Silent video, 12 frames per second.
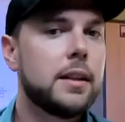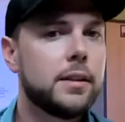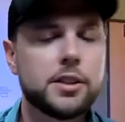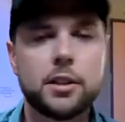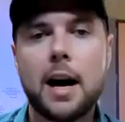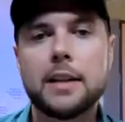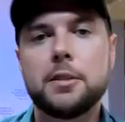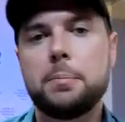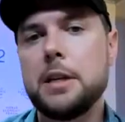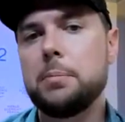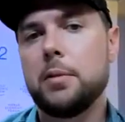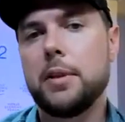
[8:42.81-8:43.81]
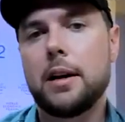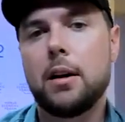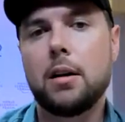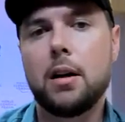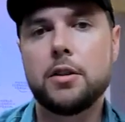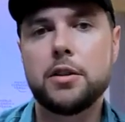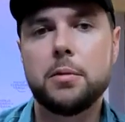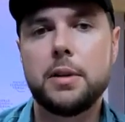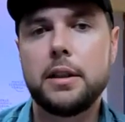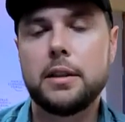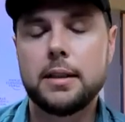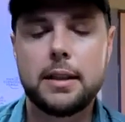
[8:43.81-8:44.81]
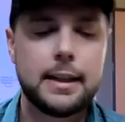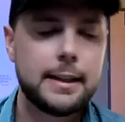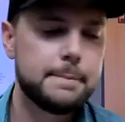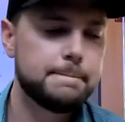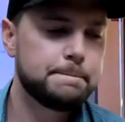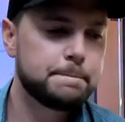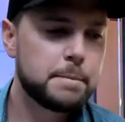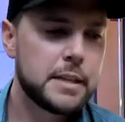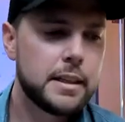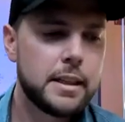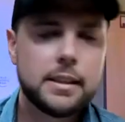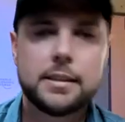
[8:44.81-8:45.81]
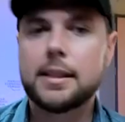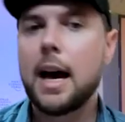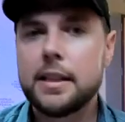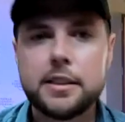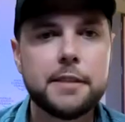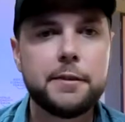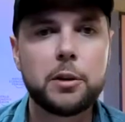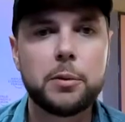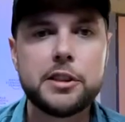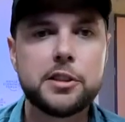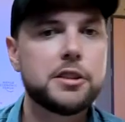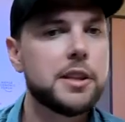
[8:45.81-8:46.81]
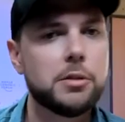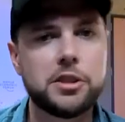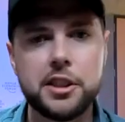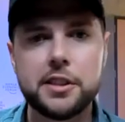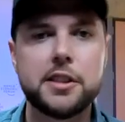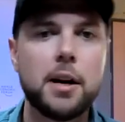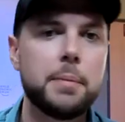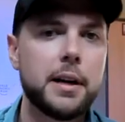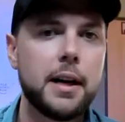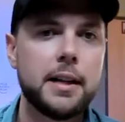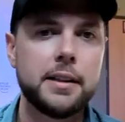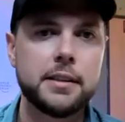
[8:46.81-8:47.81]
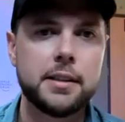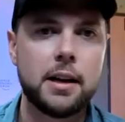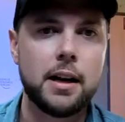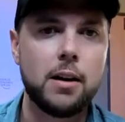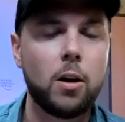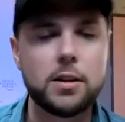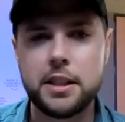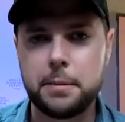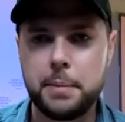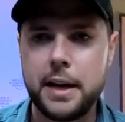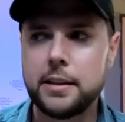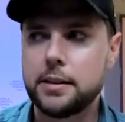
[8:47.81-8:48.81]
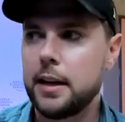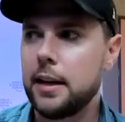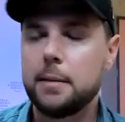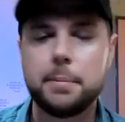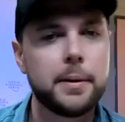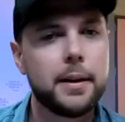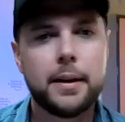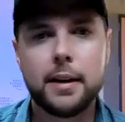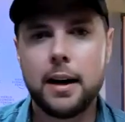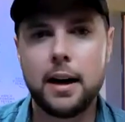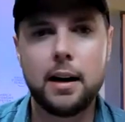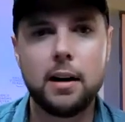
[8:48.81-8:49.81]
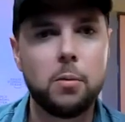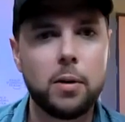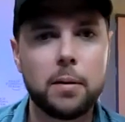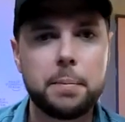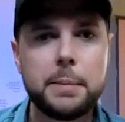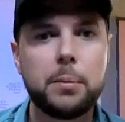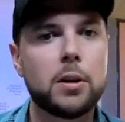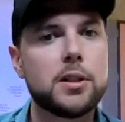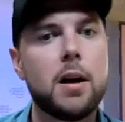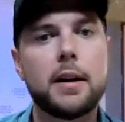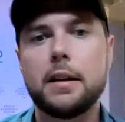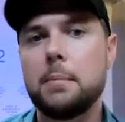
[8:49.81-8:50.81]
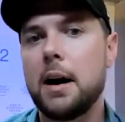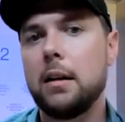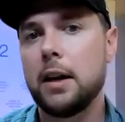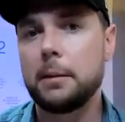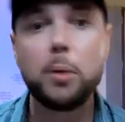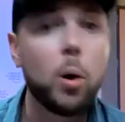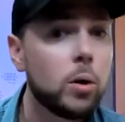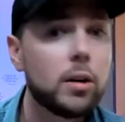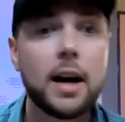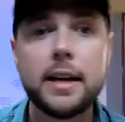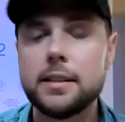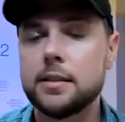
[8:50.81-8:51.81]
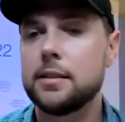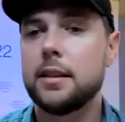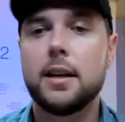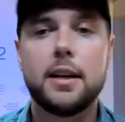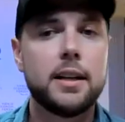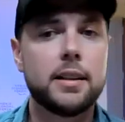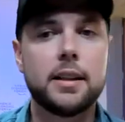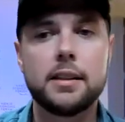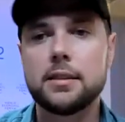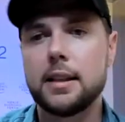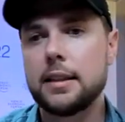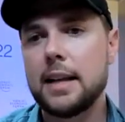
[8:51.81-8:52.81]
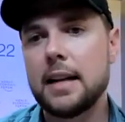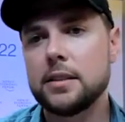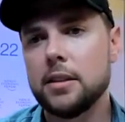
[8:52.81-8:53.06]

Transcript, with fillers: There's lots of people that are, are doing um, scientific research. I was just up at, at this uh, Arctic base camp uh, where people are talking about like polar ice and things like that.